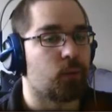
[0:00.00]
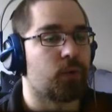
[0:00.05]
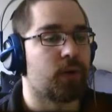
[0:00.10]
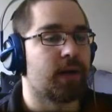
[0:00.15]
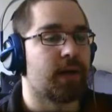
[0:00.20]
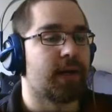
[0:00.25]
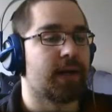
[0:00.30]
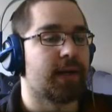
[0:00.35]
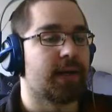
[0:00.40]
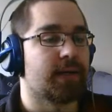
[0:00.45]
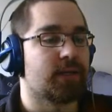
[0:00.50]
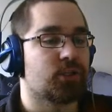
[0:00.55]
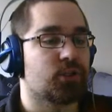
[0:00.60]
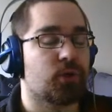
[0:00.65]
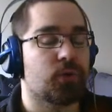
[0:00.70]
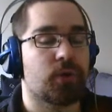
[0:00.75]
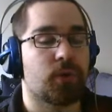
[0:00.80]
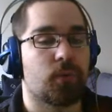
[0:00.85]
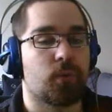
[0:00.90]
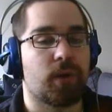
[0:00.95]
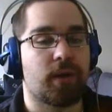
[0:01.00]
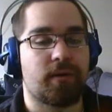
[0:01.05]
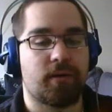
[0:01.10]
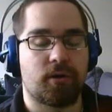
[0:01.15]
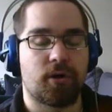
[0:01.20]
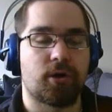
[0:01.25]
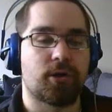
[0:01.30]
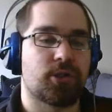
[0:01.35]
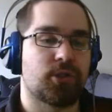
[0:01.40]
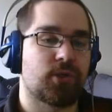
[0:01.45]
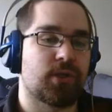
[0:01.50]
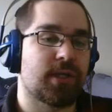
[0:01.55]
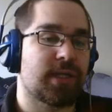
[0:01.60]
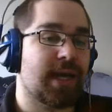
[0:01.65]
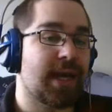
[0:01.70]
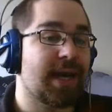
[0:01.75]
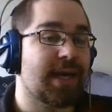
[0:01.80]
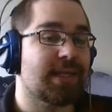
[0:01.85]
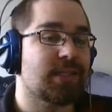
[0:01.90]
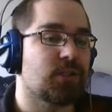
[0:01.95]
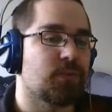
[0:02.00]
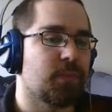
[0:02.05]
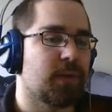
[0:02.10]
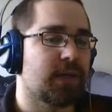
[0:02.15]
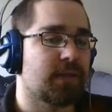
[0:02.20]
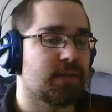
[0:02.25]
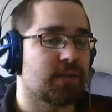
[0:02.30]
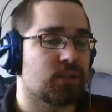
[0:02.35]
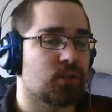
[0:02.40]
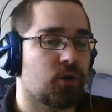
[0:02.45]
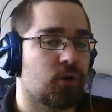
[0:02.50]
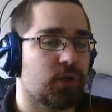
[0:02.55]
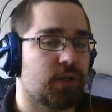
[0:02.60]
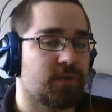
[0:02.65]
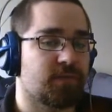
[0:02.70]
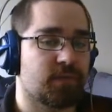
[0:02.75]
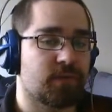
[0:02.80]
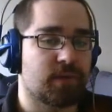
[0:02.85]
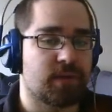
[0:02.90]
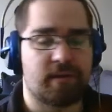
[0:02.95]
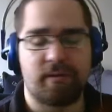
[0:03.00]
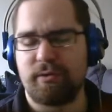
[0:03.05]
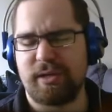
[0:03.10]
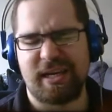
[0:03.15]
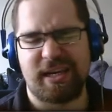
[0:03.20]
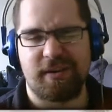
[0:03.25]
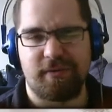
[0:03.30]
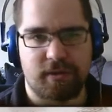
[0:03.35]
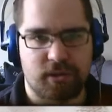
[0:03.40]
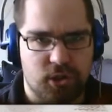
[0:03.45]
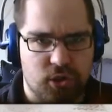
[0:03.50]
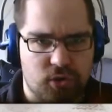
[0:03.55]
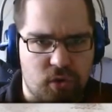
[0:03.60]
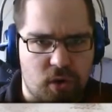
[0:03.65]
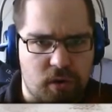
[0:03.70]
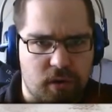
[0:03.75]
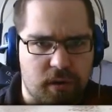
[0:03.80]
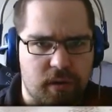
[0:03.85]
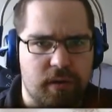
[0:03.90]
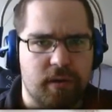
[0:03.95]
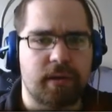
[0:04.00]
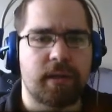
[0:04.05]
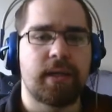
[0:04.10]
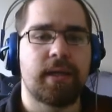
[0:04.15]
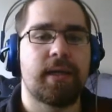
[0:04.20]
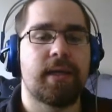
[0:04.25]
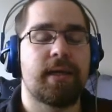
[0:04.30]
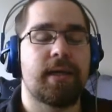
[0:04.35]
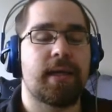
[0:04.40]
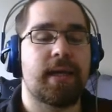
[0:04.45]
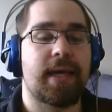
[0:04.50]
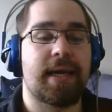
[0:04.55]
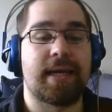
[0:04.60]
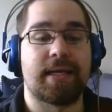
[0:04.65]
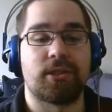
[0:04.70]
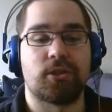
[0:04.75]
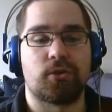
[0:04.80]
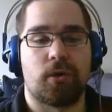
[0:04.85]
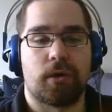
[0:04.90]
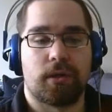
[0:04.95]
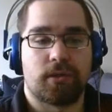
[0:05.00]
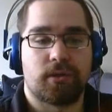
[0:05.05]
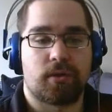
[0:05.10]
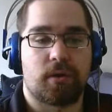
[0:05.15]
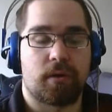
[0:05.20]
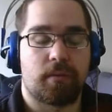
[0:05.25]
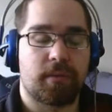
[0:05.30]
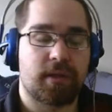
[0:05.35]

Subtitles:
where I show you what cards you can add to make this the deck even stronger, and so on and so on.